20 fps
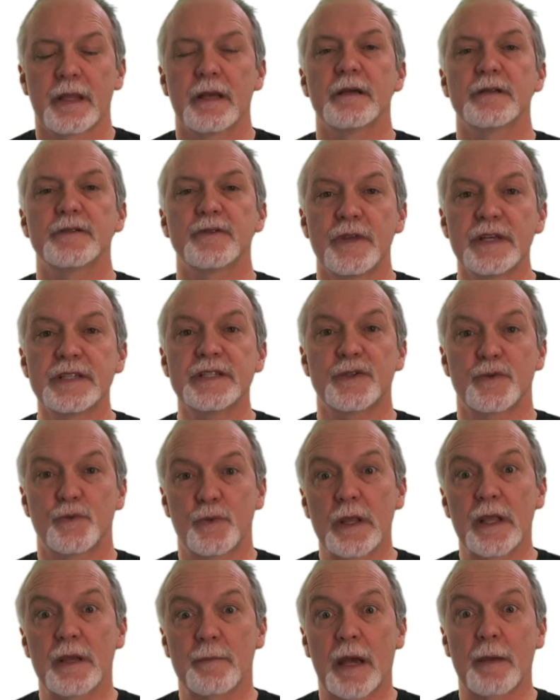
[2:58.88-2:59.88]
So this is
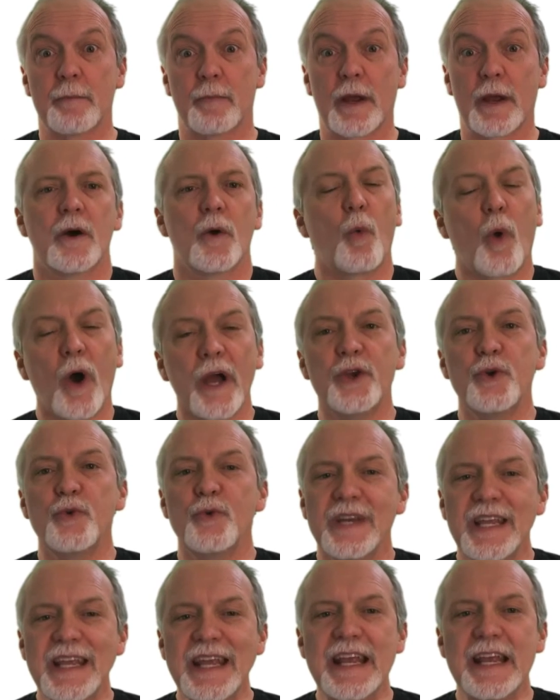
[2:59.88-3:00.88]
really my point. What you
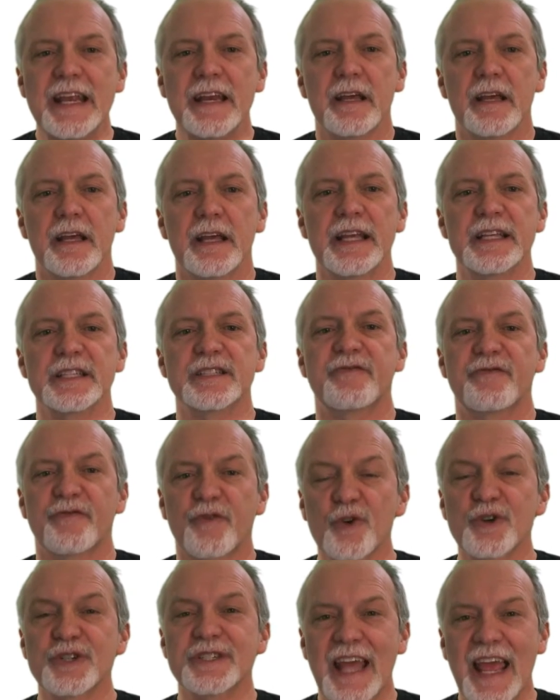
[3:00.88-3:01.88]
need is
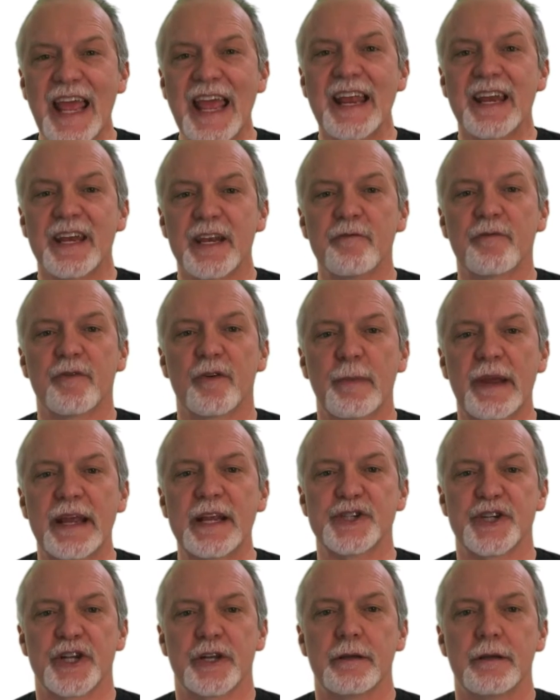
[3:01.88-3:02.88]
first-hand
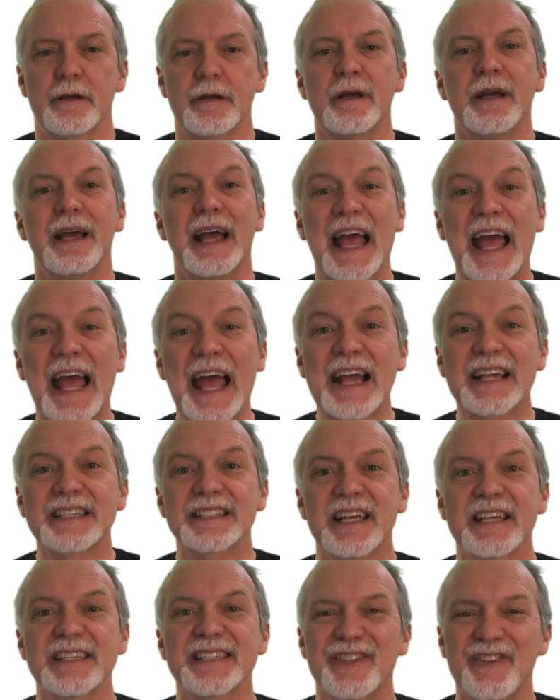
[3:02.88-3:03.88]
information.
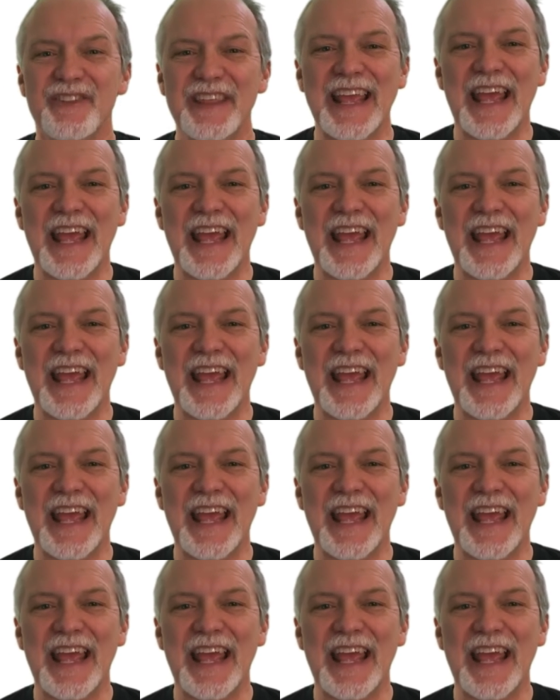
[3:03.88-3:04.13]
Access to the